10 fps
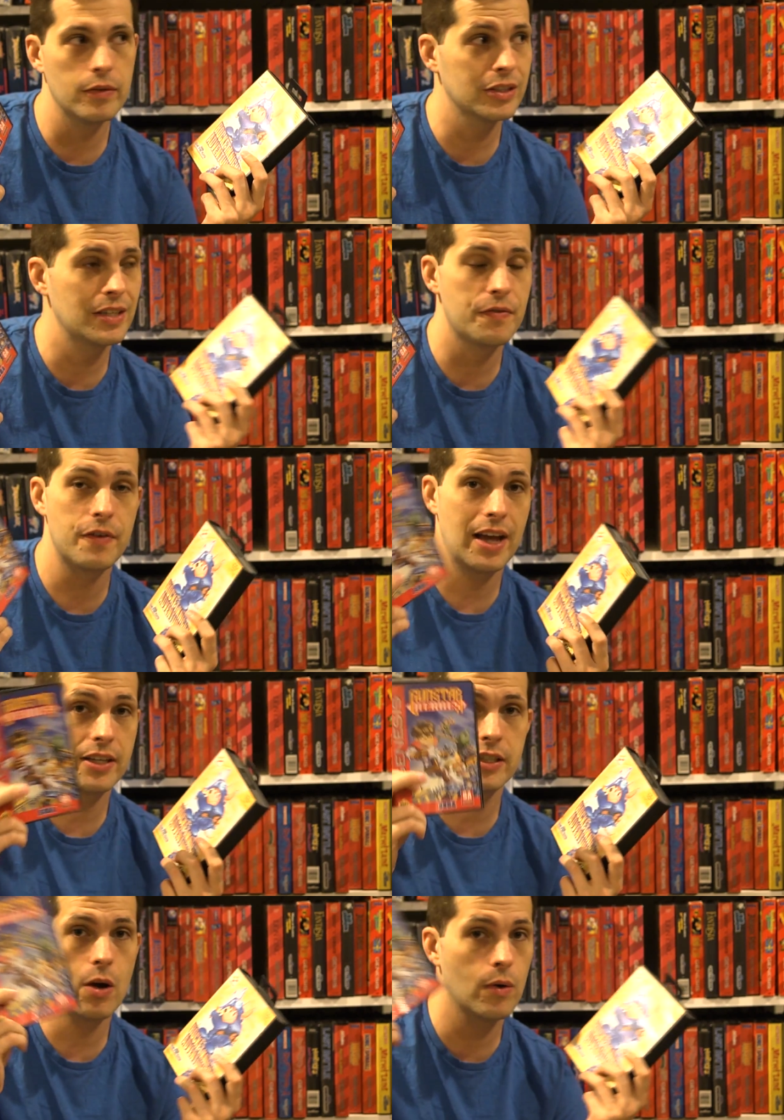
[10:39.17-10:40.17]
You'll see
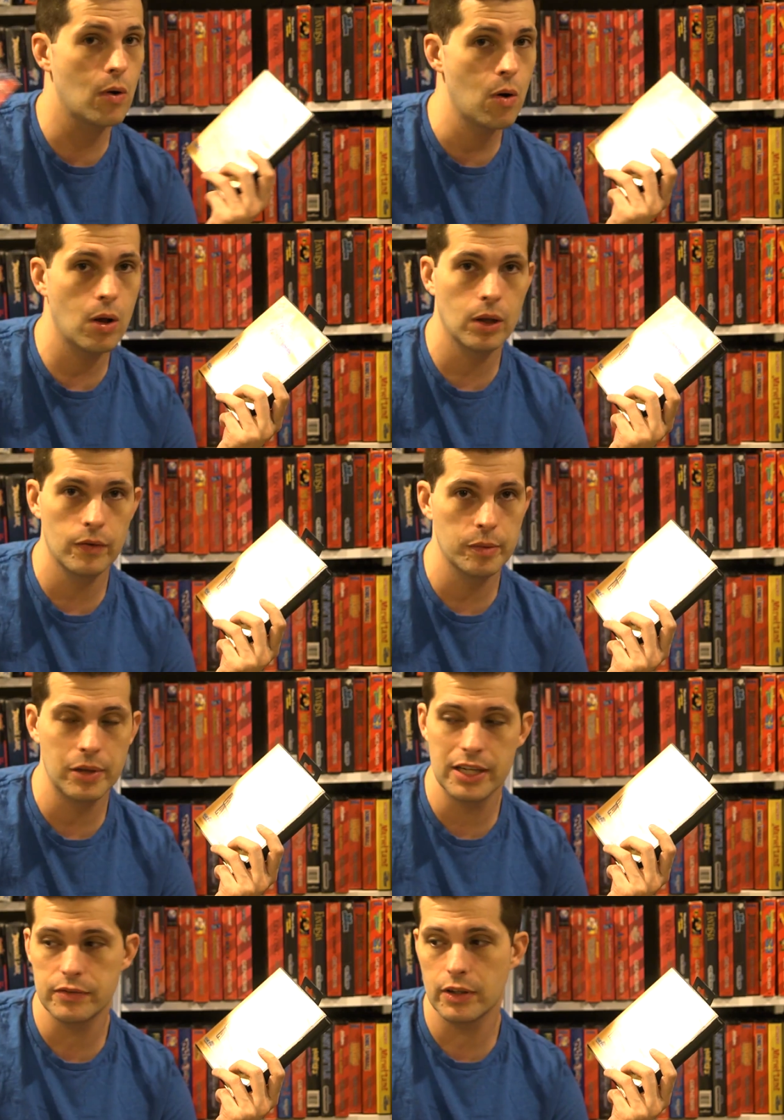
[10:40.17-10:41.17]
fakes going all over the
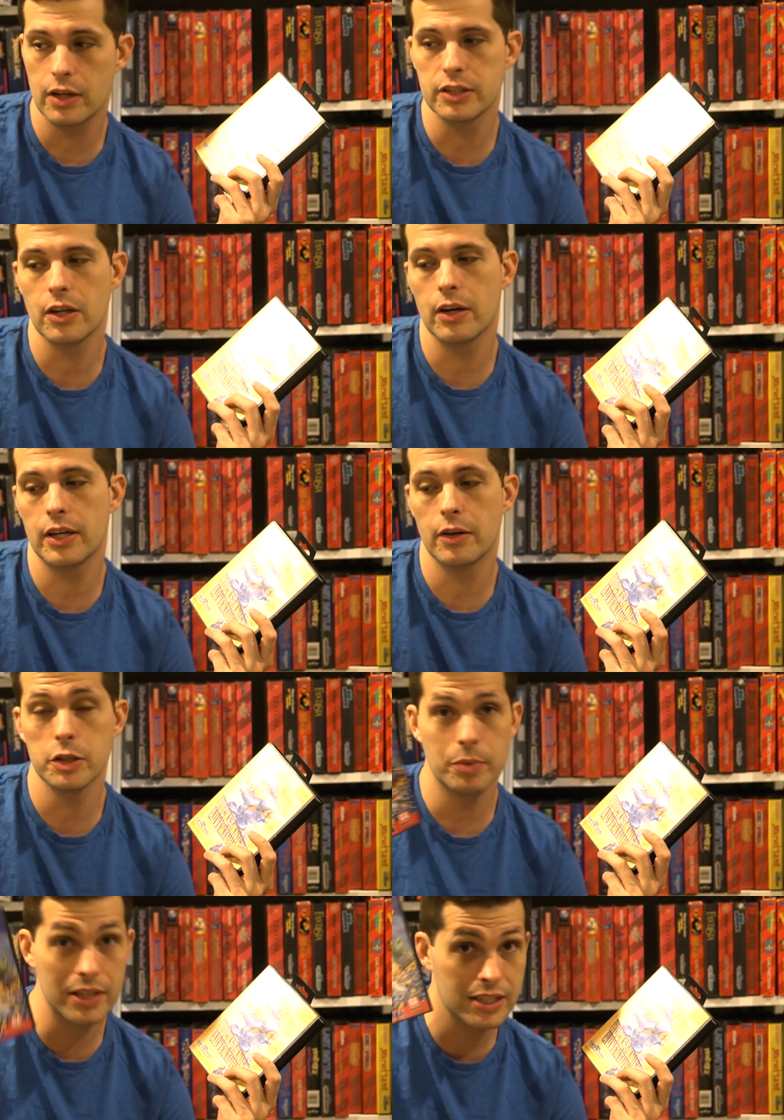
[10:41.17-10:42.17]
place for Gunstar
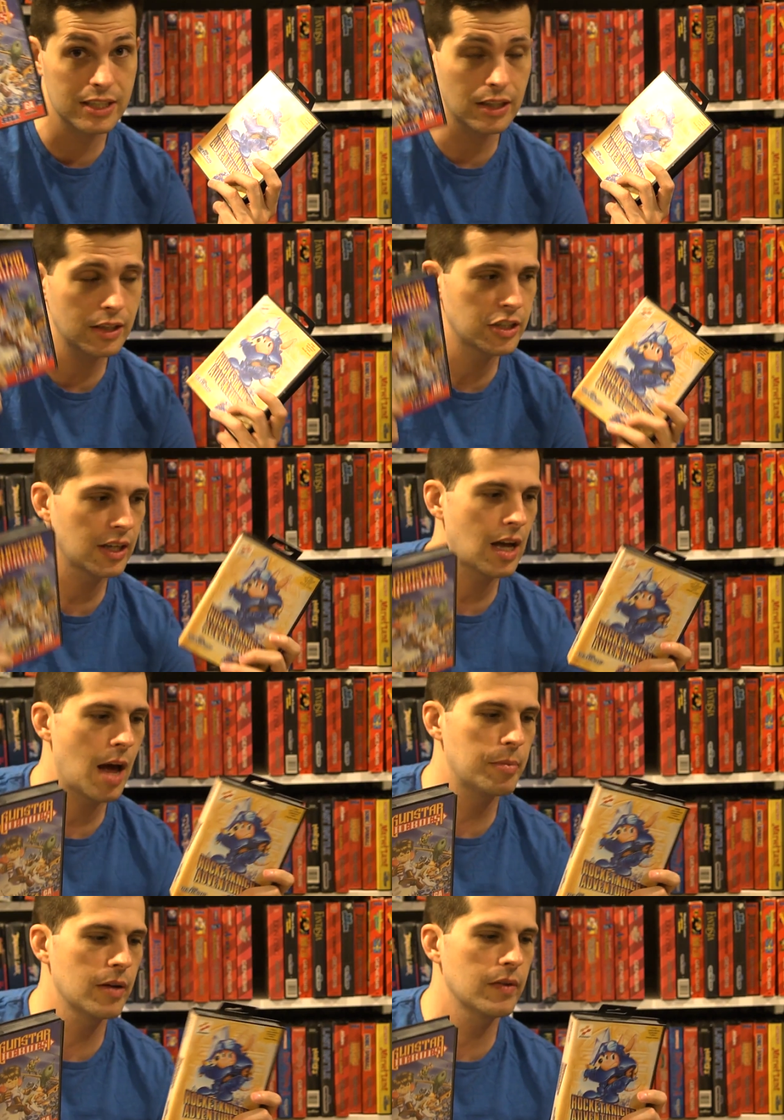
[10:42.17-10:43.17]
Heroes, but this is a legit
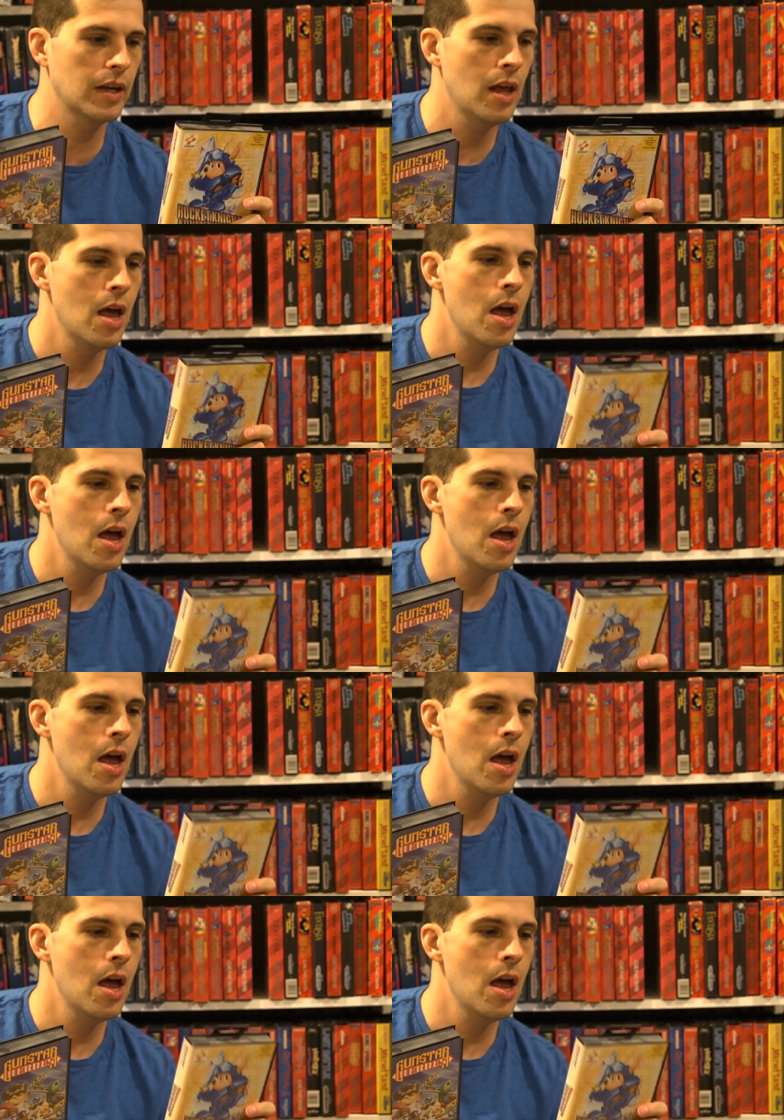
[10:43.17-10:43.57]
copy of it.